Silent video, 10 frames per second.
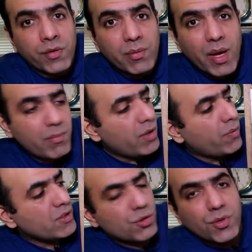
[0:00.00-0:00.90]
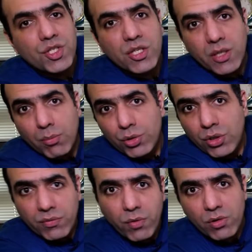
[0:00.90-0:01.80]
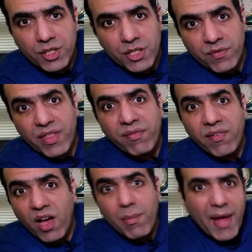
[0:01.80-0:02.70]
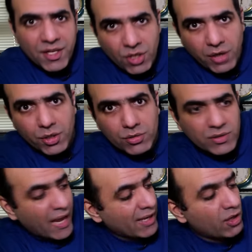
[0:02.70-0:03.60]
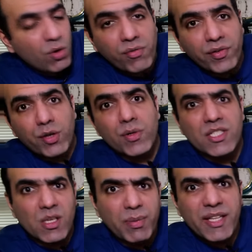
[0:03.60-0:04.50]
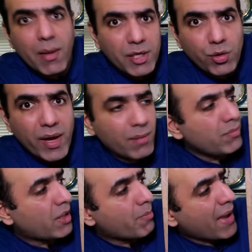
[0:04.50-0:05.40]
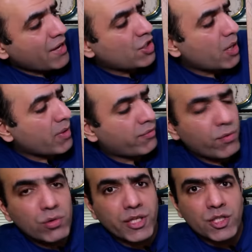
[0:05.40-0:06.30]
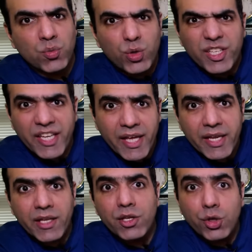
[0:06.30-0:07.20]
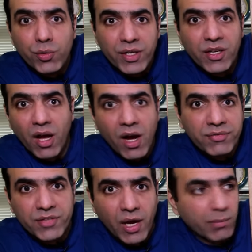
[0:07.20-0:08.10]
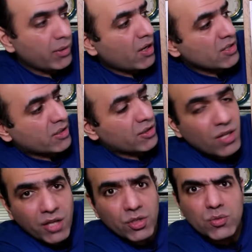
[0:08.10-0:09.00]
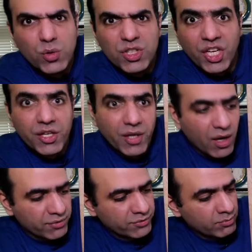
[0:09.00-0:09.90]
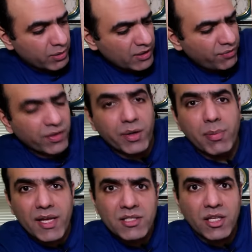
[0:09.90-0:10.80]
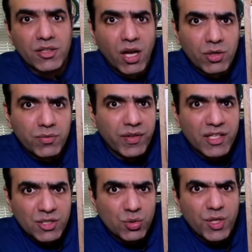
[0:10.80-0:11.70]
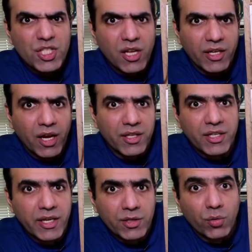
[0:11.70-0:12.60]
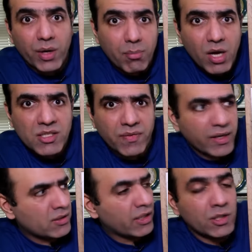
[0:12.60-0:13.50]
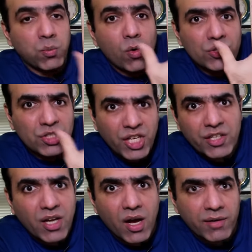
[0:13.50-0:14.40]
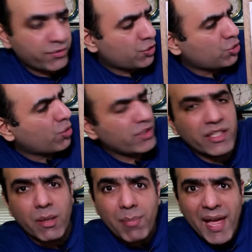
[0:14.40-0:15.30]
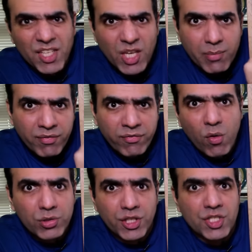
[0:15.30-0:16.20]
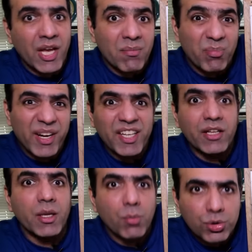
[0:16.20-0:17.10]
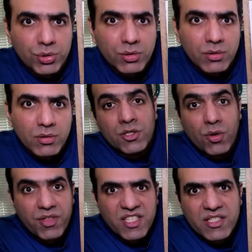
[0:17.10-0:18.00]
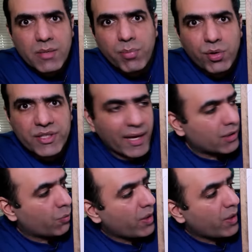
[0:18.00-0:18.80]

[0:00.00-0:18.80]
Remember when switching the motor voltage with a flyback diode, at low frequency P W M, the back E M F voltage would get in during the off time because the diode would turn off. But if we replace the diode with a switch like I did or a MOSFET, it won't turn off, shorting the back E M F voltage and breaking the motor. So this is important.